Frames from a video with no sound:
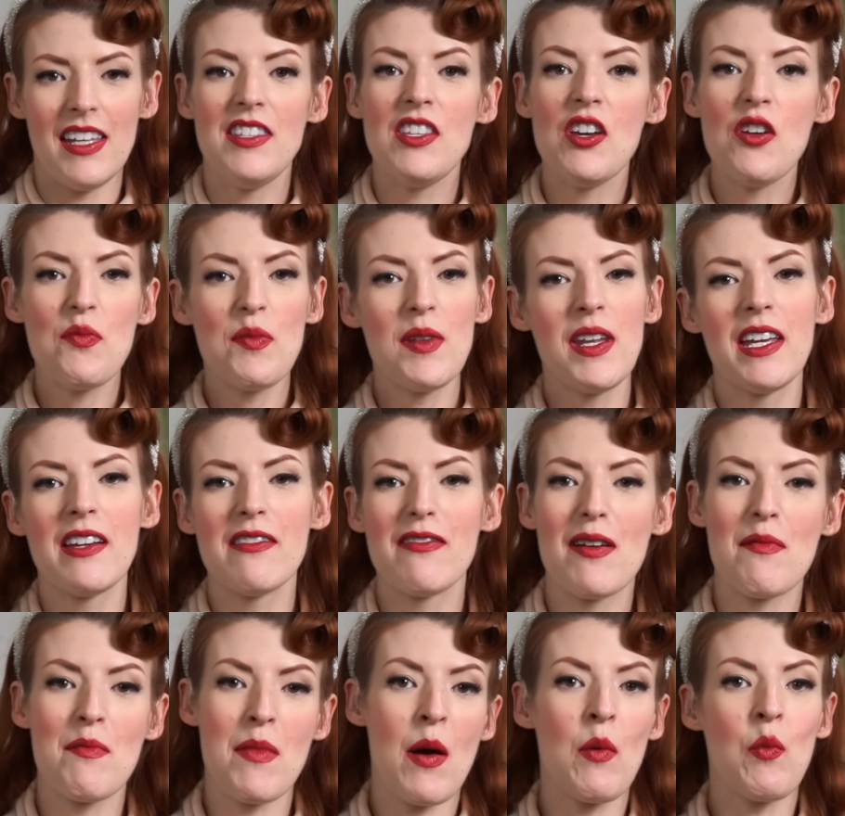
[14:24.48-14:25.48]
In the opening of
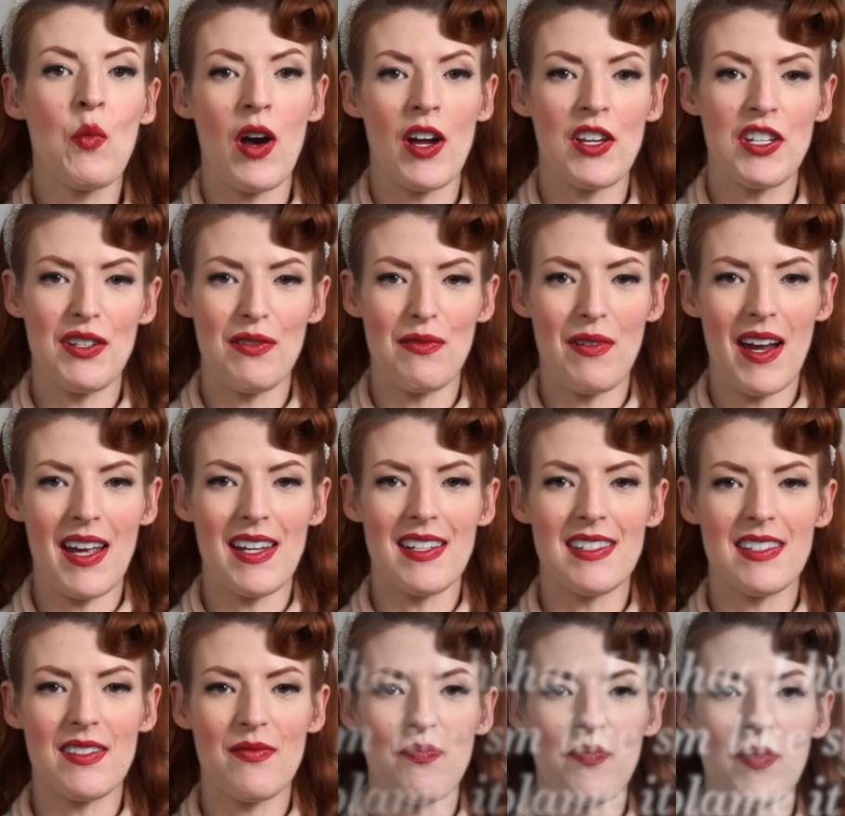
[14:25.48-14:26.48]
her memoir, she
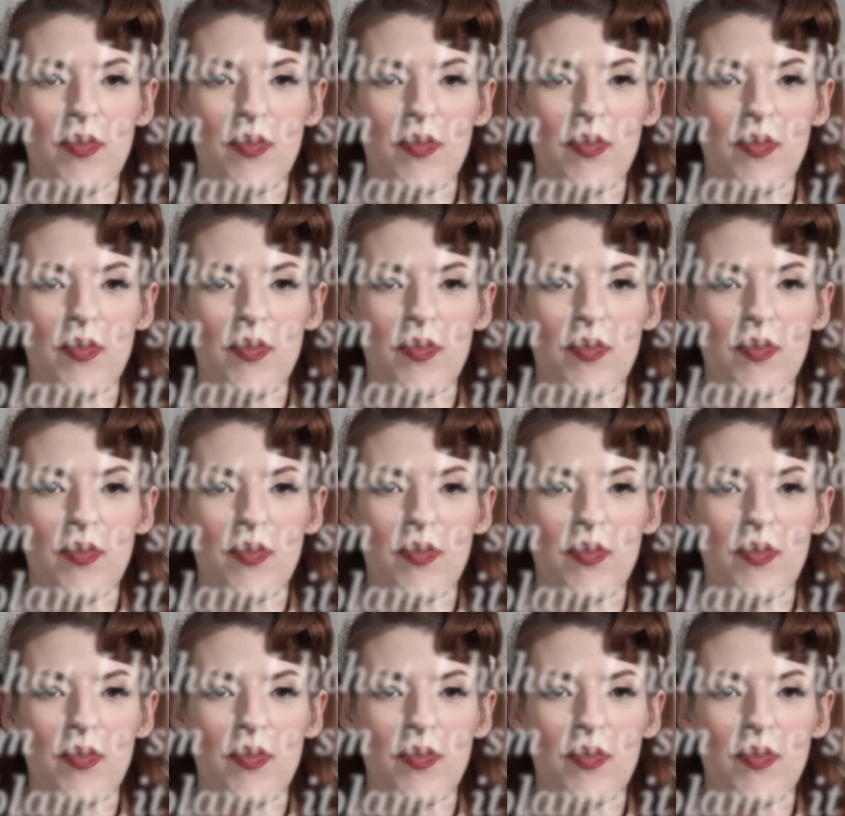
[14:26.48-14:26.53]
writes,